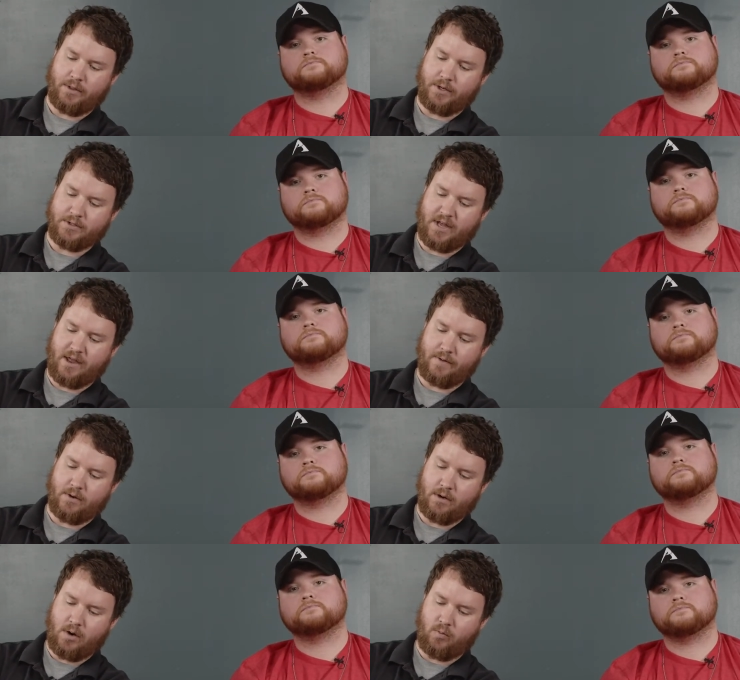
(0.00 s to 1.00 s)
Speaker 1: there's kind of
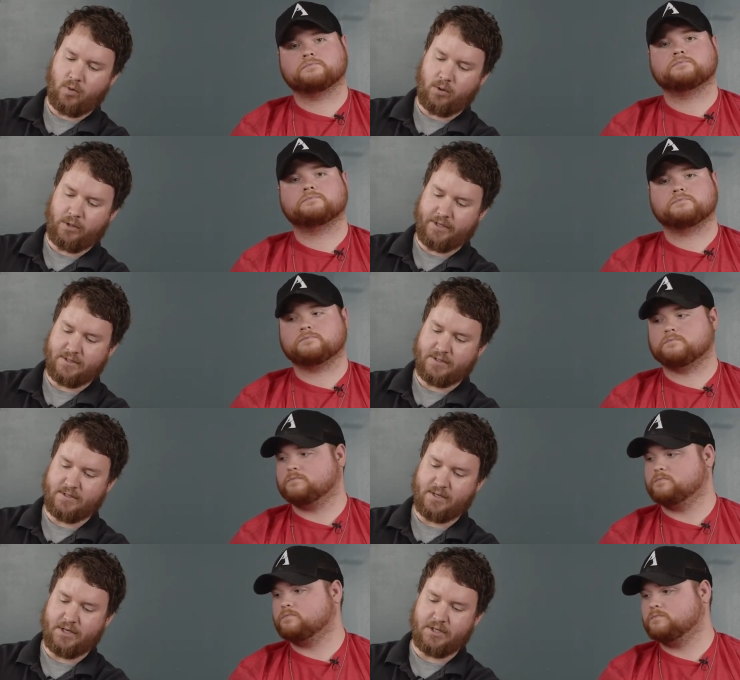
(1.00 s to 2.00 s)
a rolling
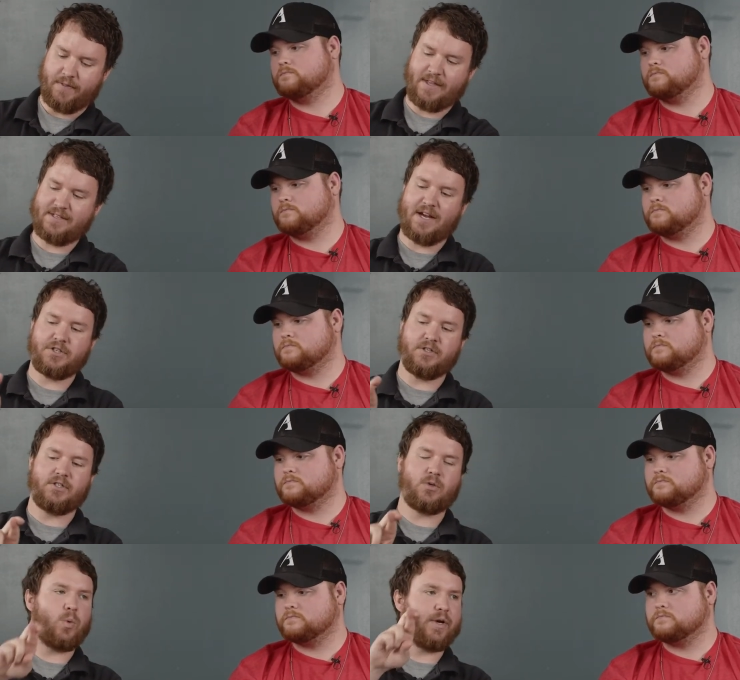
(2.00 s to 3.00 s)
sensation, that's actually
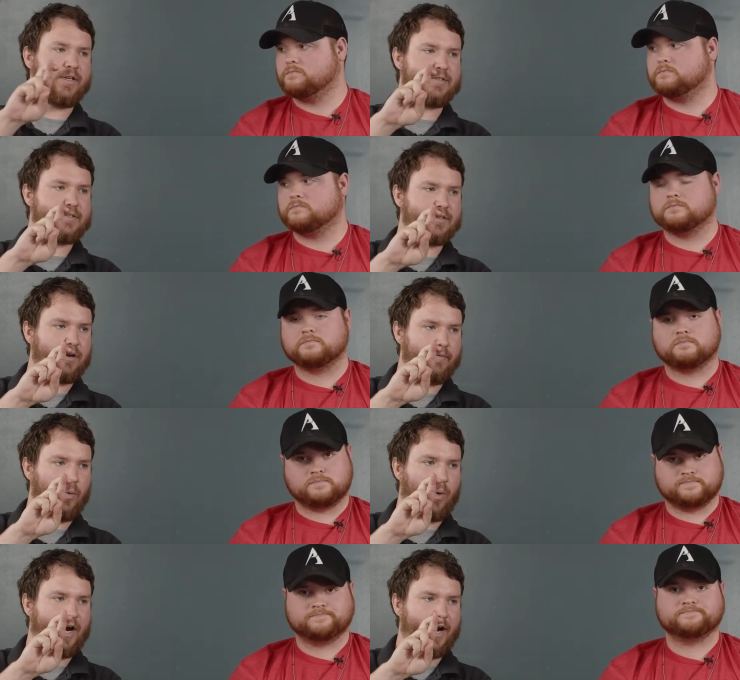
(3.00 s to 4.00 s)
twists of the
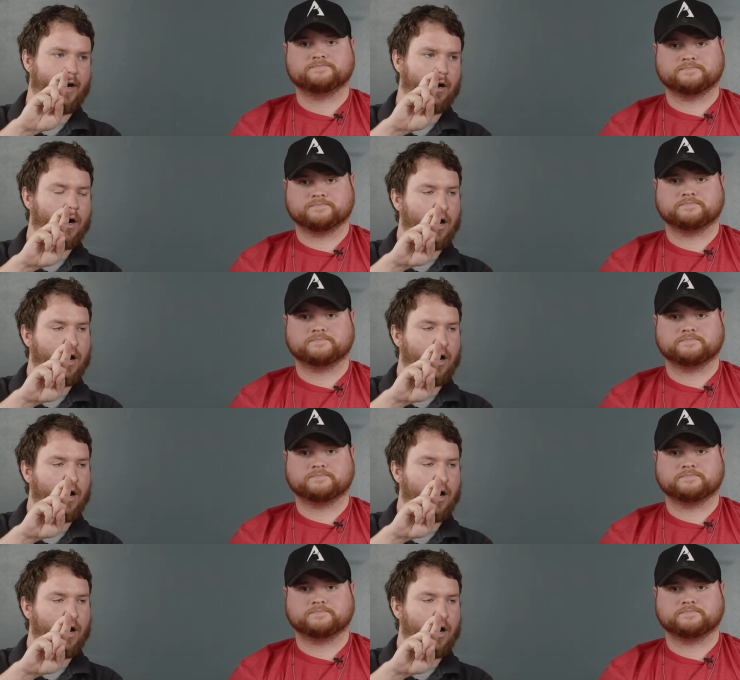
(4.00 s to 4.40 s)
wire